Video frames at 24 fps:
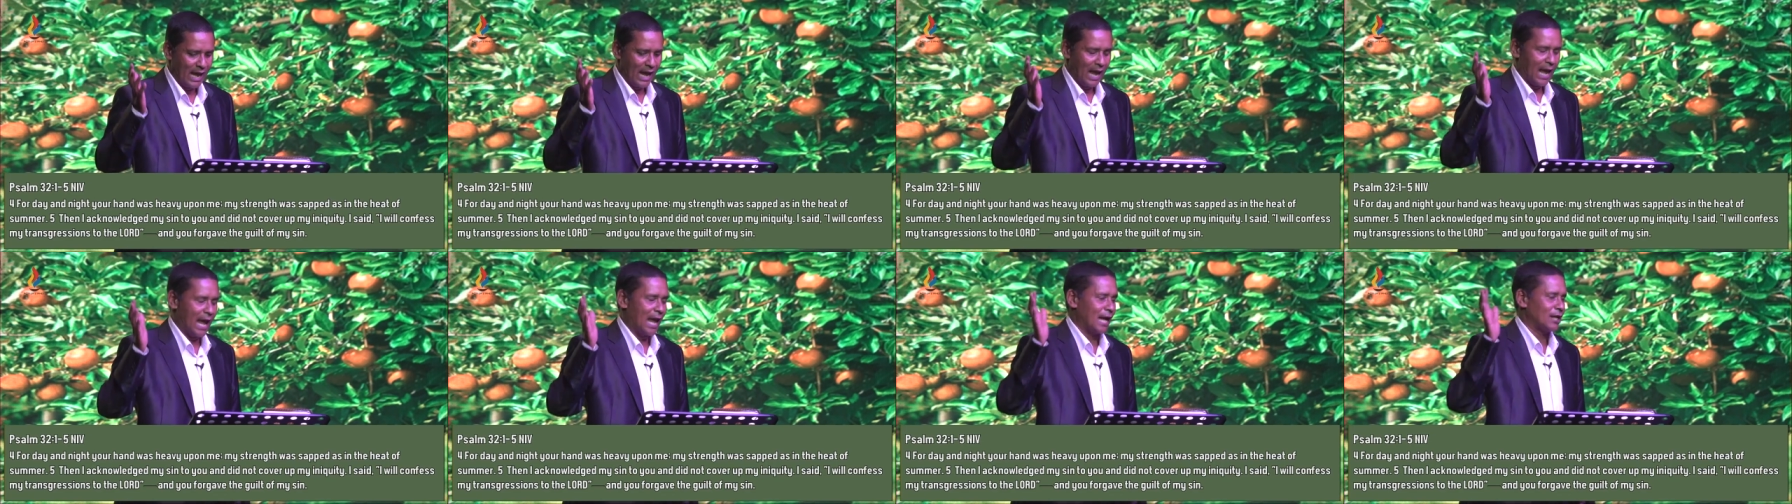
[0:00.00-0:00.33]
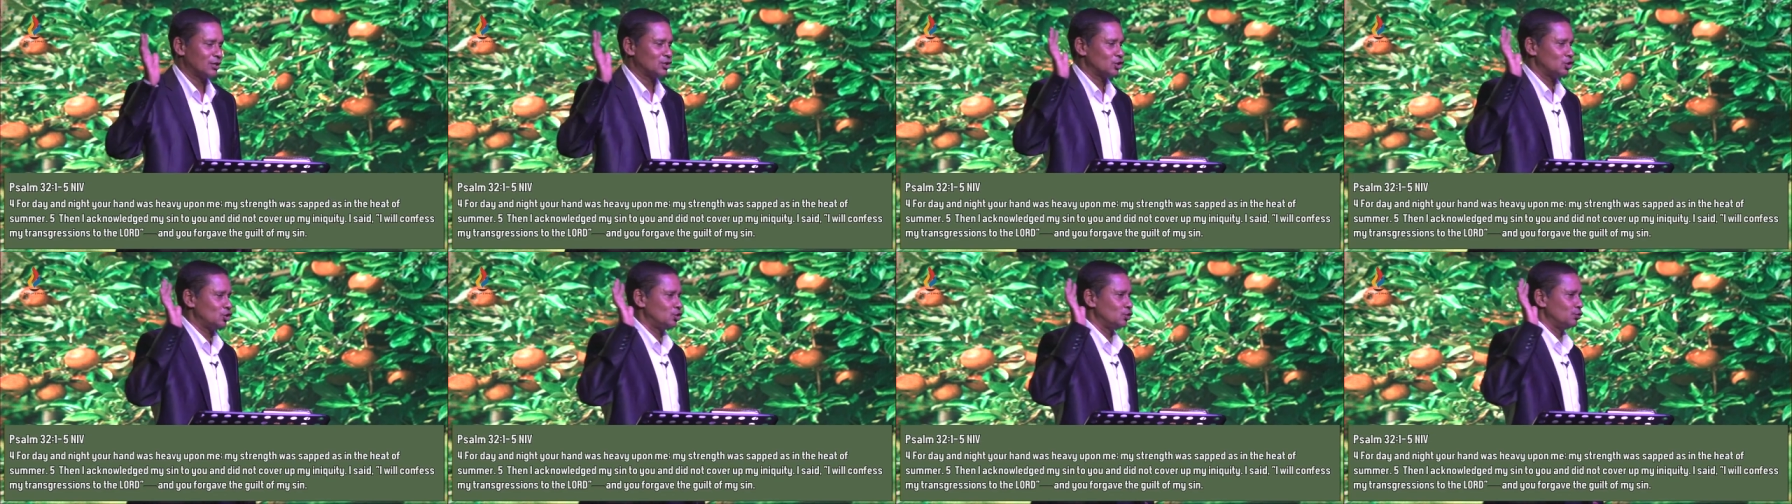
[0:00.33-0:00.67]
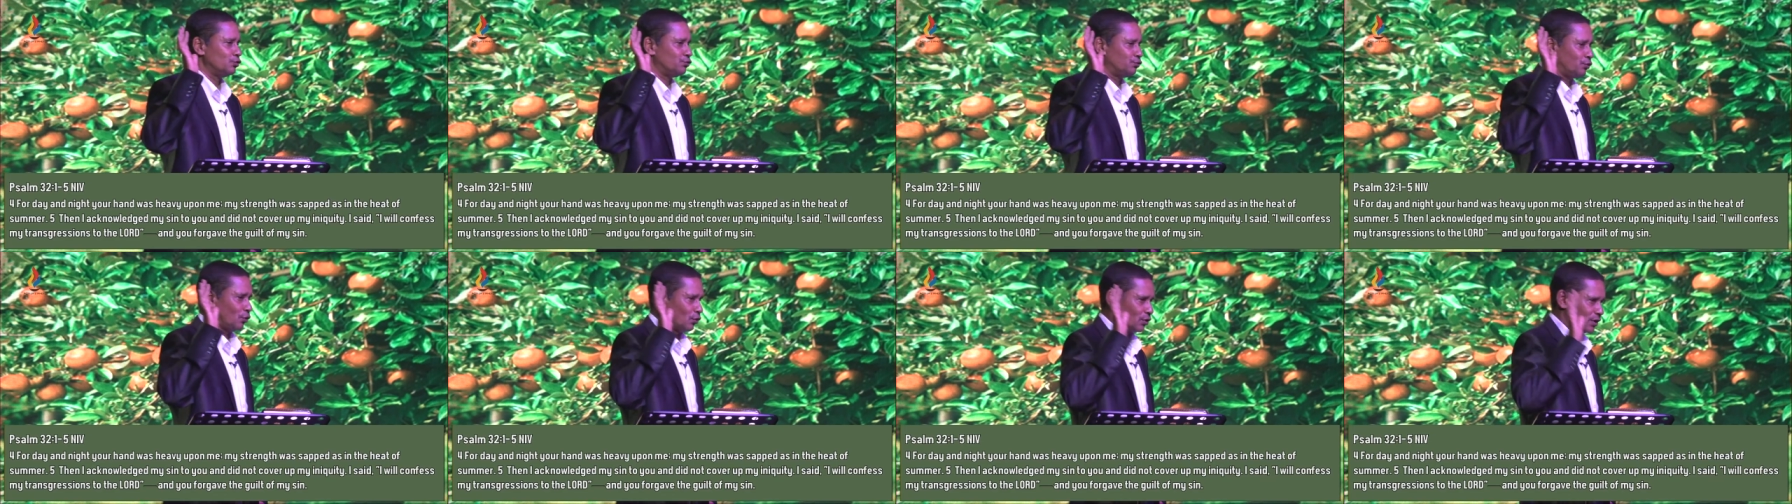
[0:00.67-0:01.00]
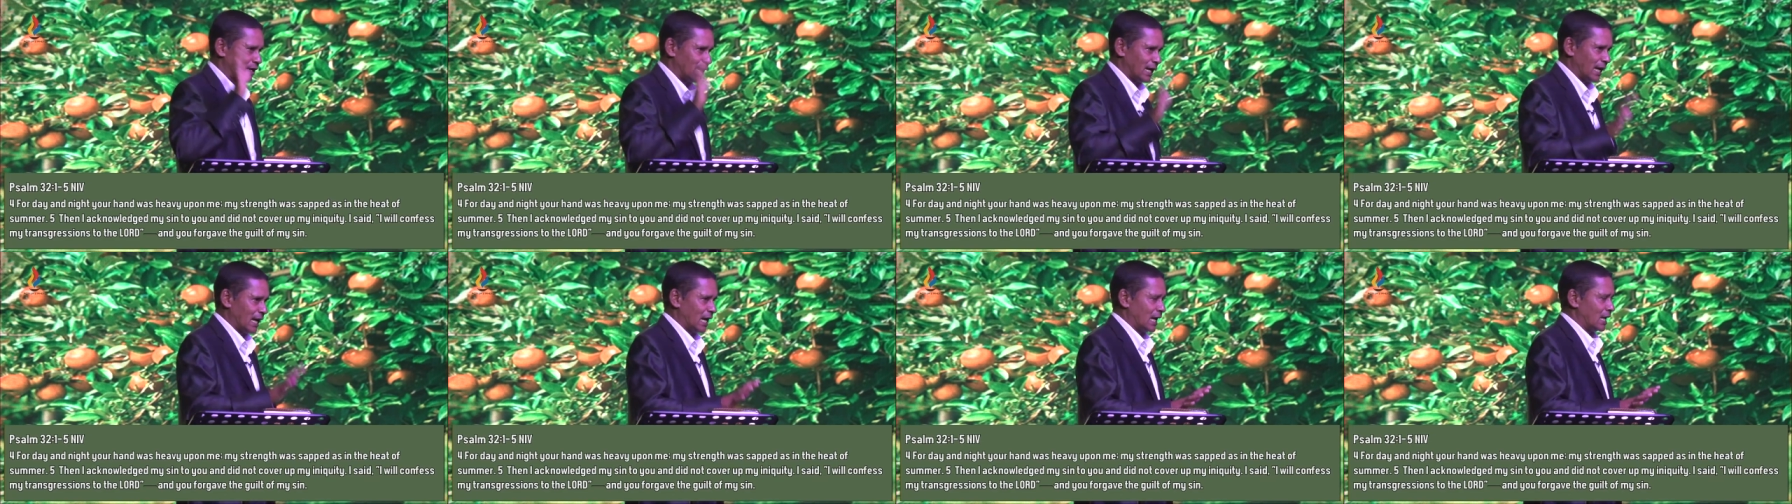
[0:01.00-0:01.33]
and you
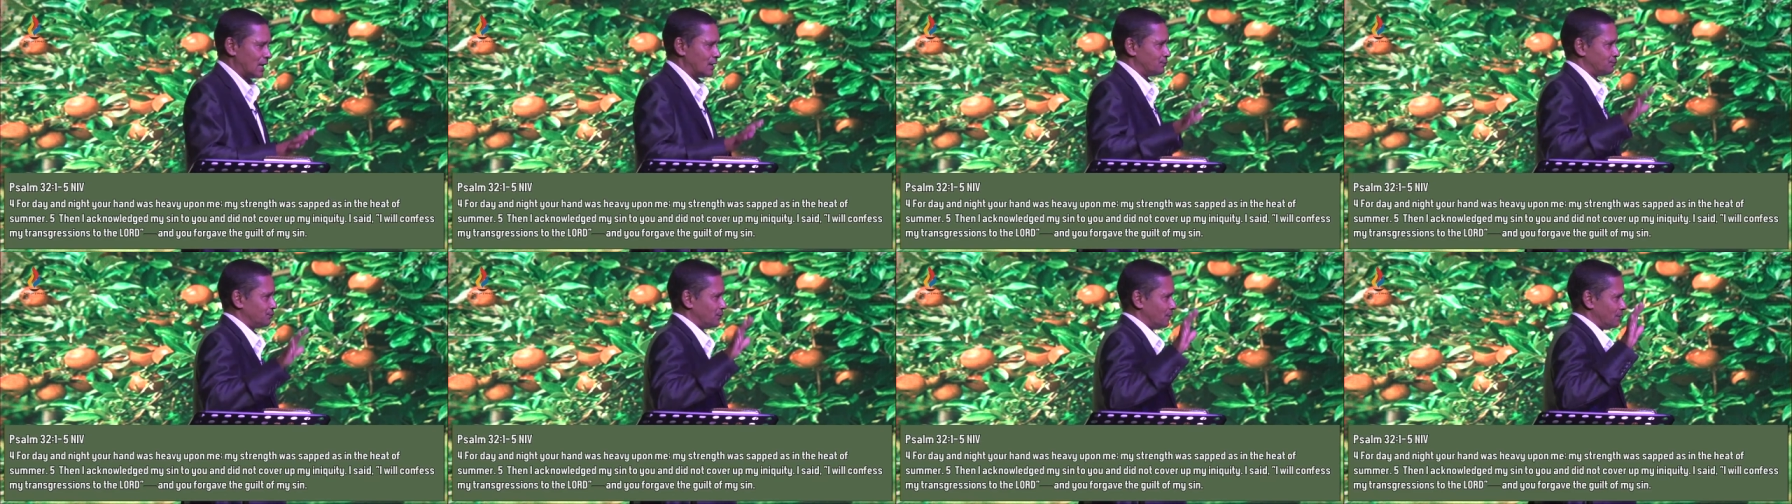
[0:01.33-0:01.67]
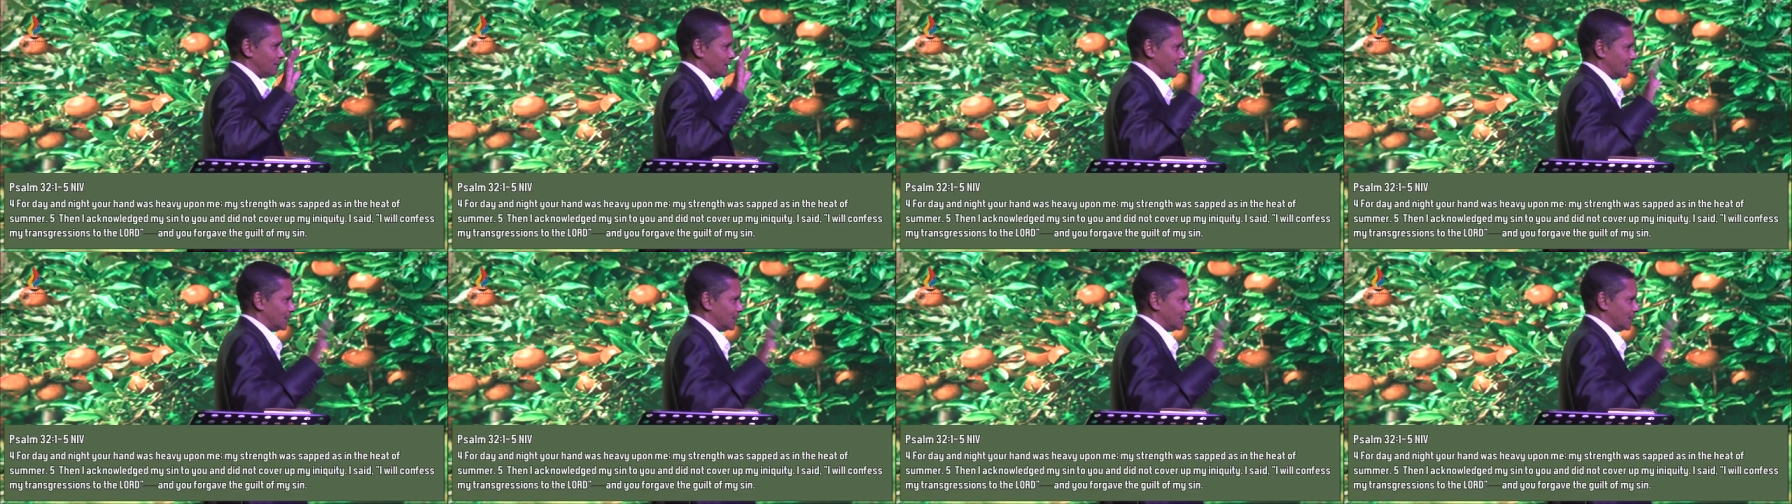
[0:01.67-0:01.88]
forgave the